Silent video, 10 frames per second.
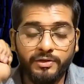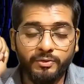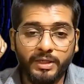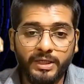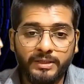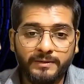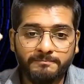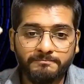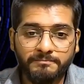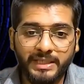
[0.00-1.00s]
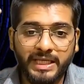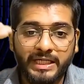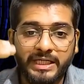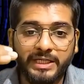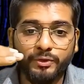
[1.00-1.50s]
You are
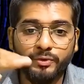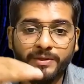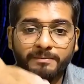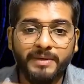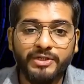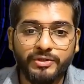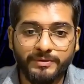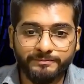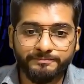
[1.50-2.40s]
getting into depression.